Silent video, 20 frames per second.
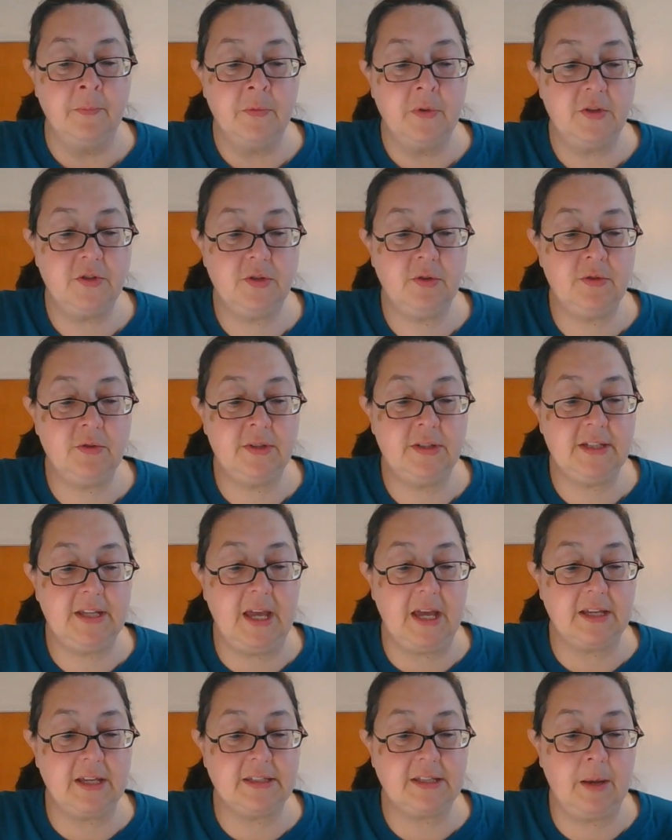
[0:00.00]
Students
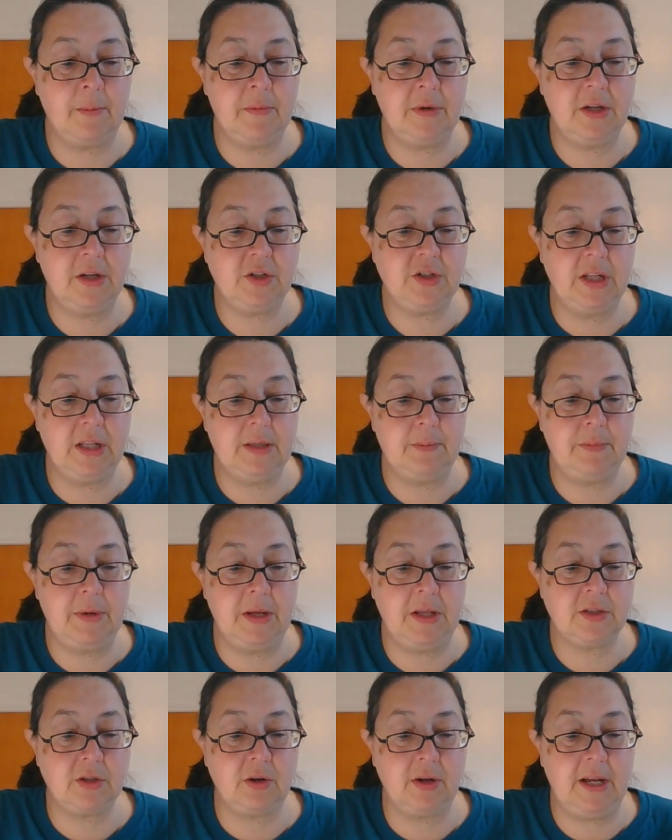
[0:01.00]
guess how many jelly
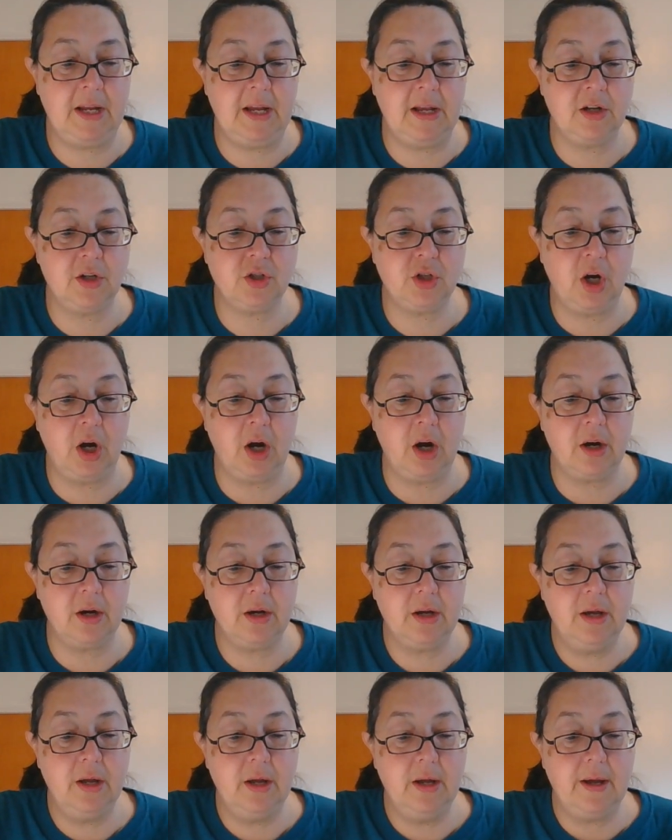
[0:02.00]
beans are in a jar.
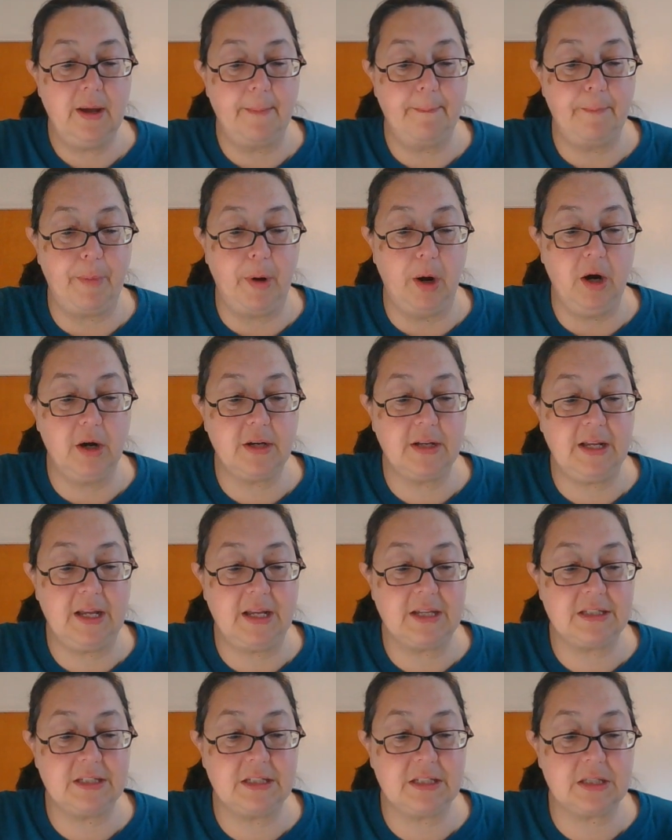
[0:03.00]
Bart
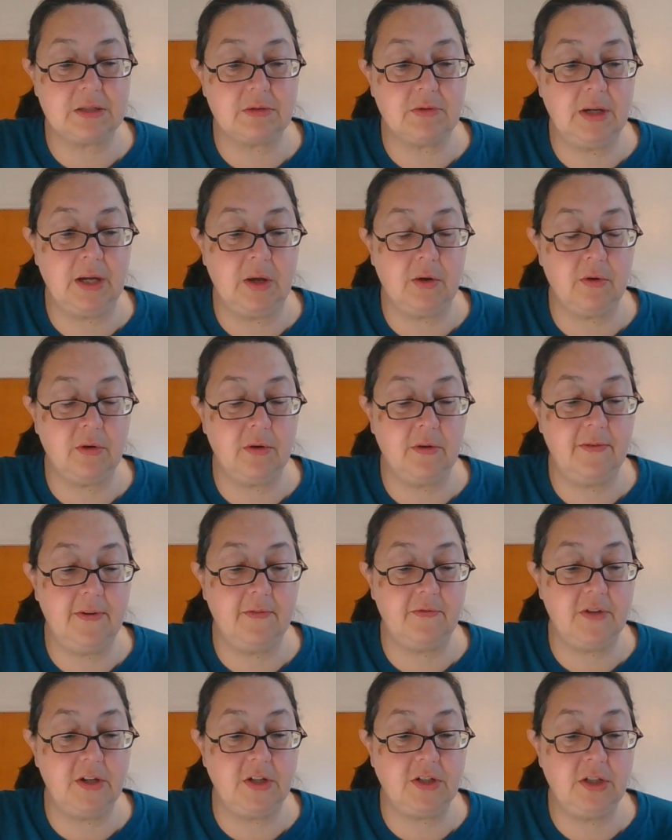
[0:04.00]
guesses
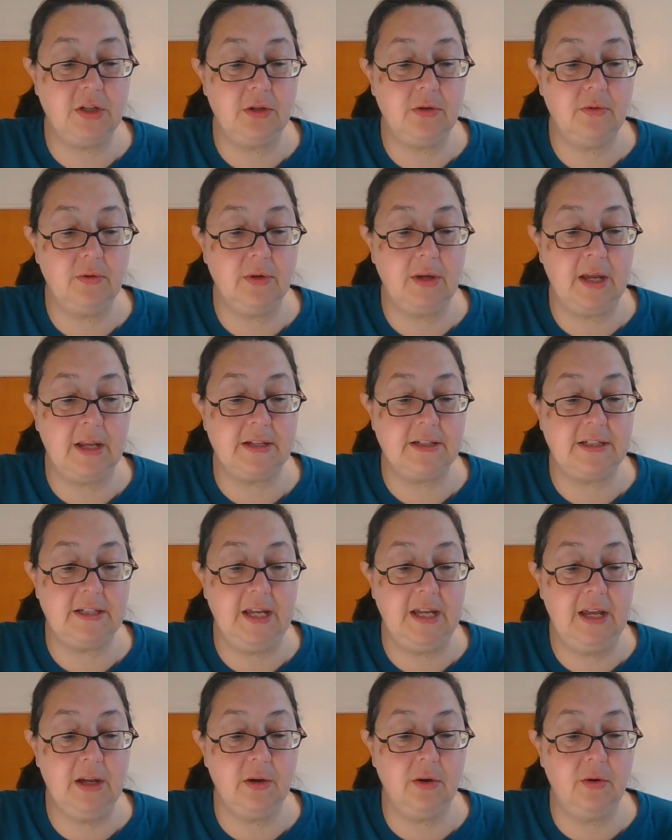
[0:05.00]
352 and
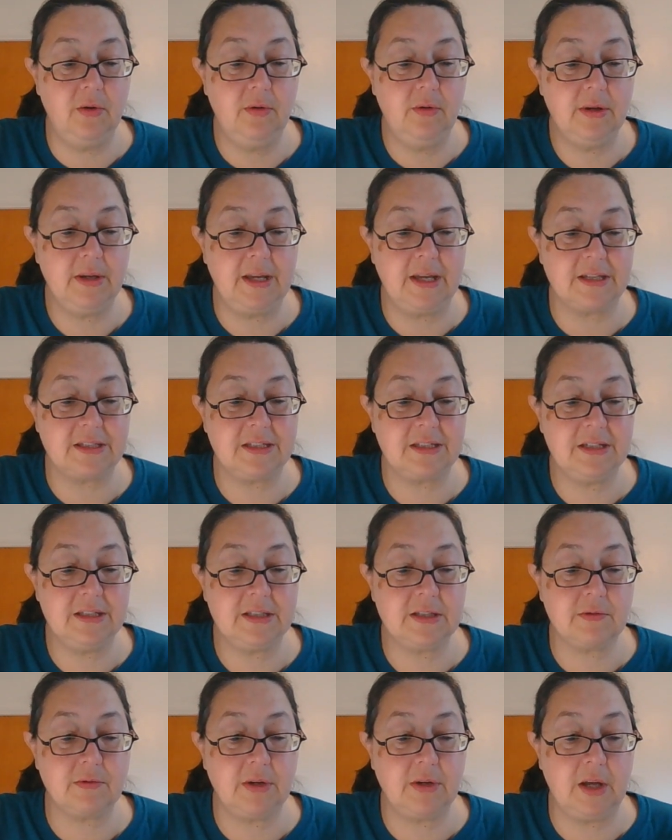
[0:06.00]
Diego guesses
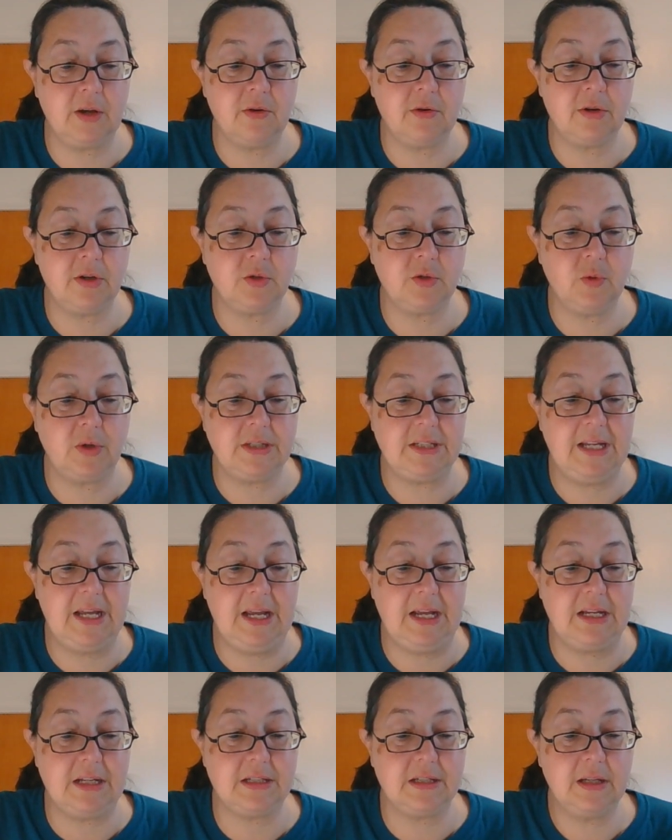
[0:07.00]

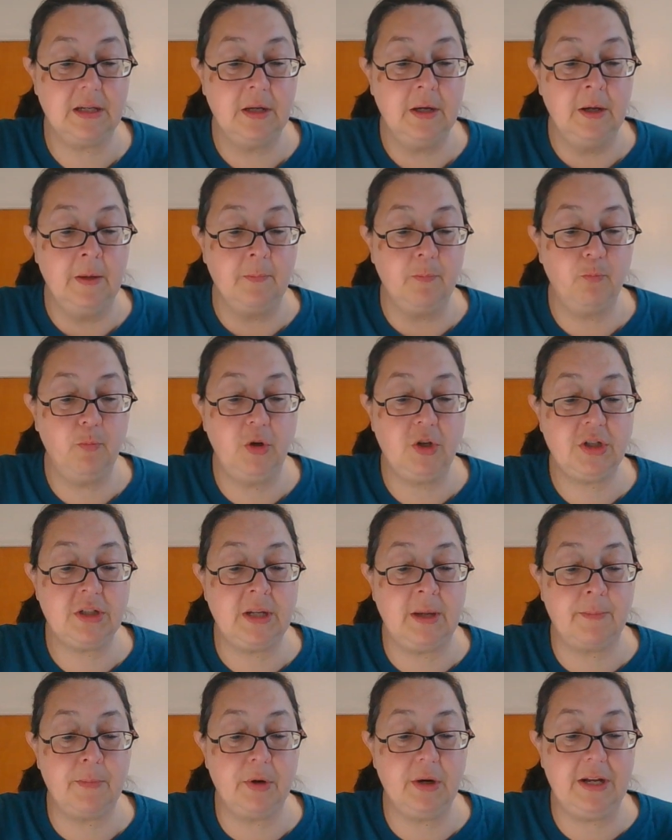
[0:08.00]
328. Which
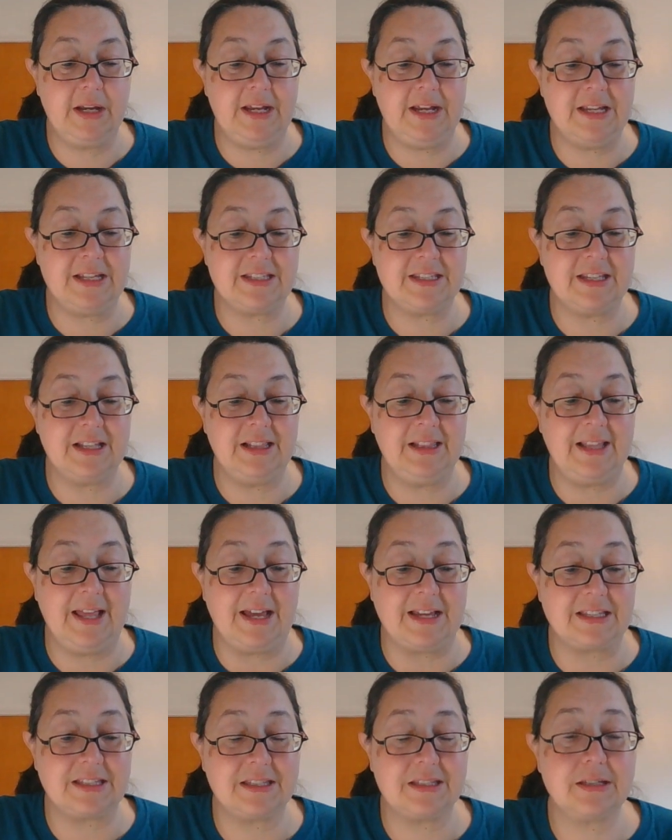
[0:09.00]
number is
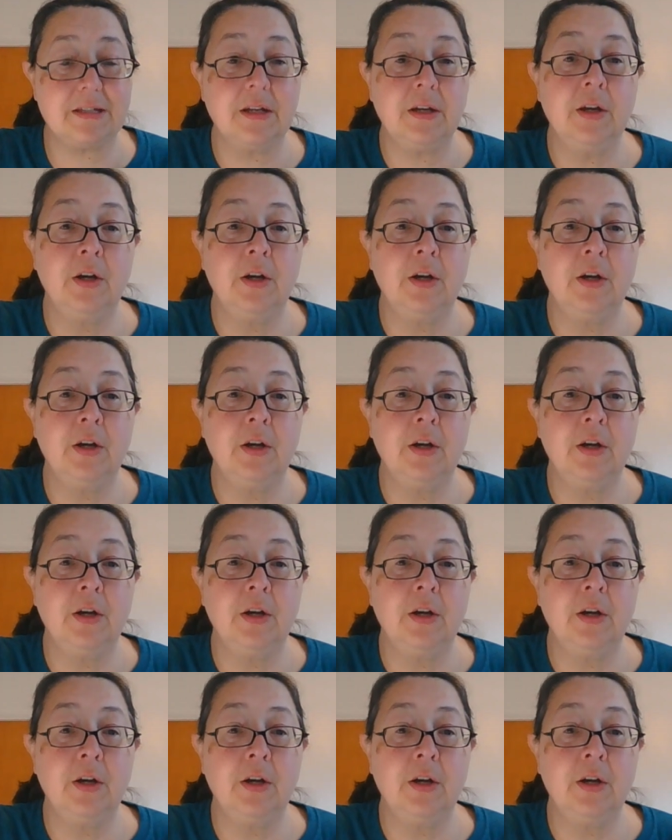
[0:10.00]
less?